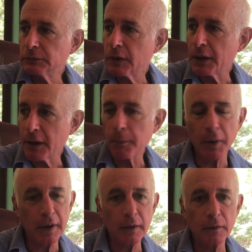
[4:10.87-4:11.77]
a
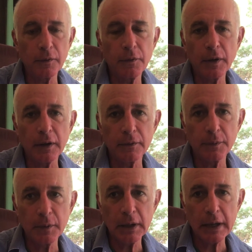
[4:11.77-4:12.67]
number of
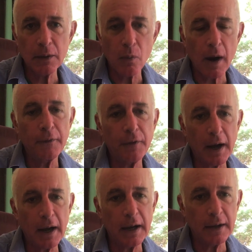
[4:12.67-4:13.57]

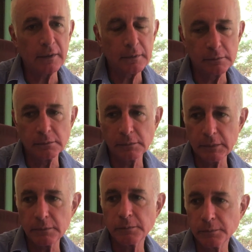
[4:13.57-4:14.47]
Wi-Fi
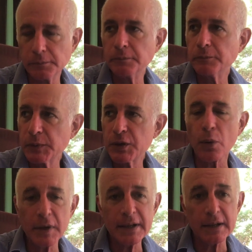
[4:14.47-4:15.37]

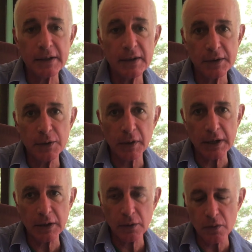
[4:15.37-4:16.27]
sources that you
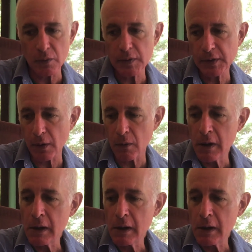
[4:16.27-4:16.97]
can use. So,